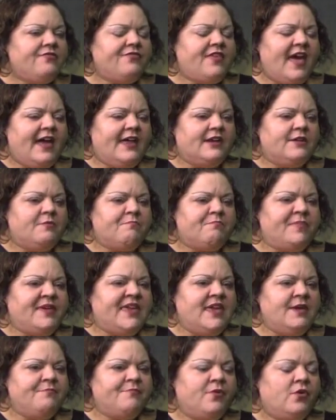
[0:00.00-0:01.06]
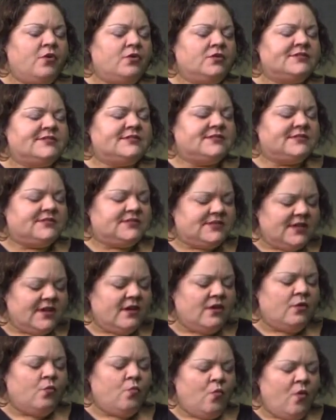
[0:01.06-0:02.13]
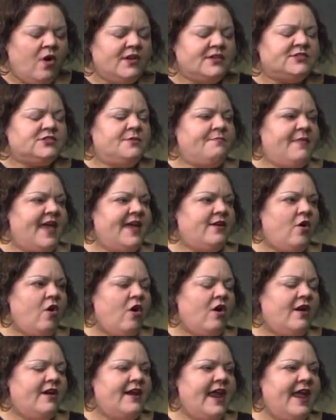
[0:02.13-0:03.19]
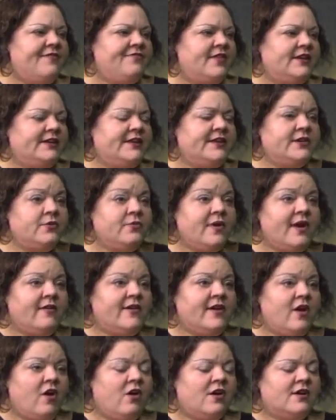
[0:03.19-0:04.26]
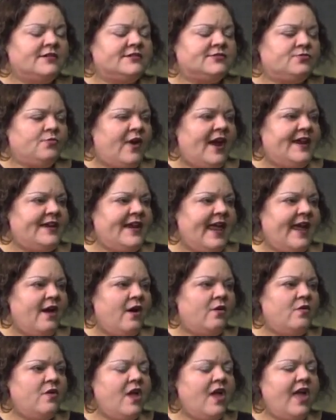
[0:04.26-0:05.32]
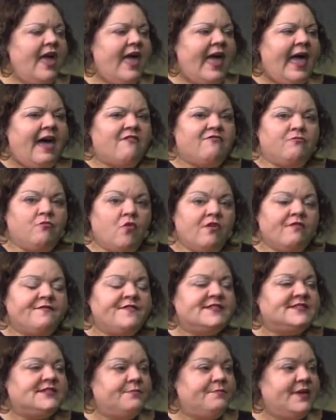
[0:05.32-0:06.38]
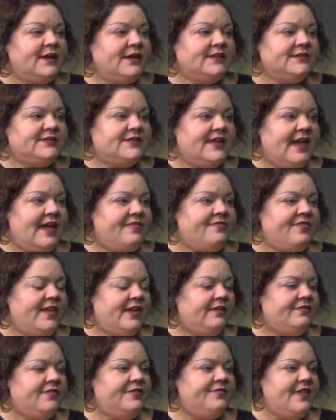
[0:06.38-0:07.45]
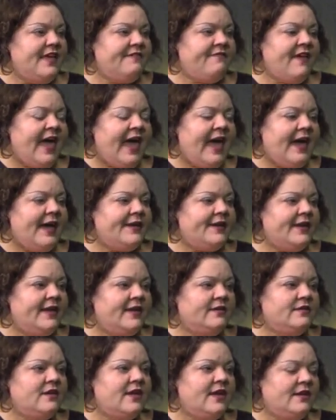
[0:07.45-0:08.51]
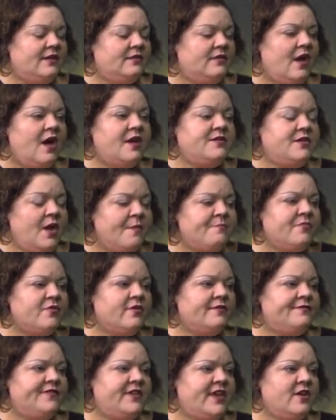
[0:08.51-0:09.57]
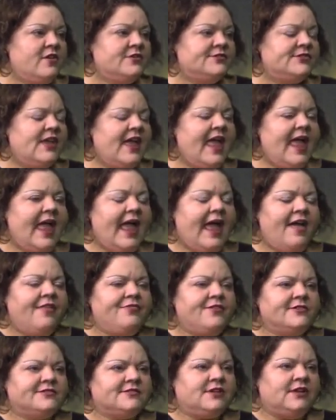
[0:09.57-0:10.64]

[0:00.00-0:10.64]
that people still want to make art. And the literary arts right now have more visibility, I think, than they've had in a number of years. And there's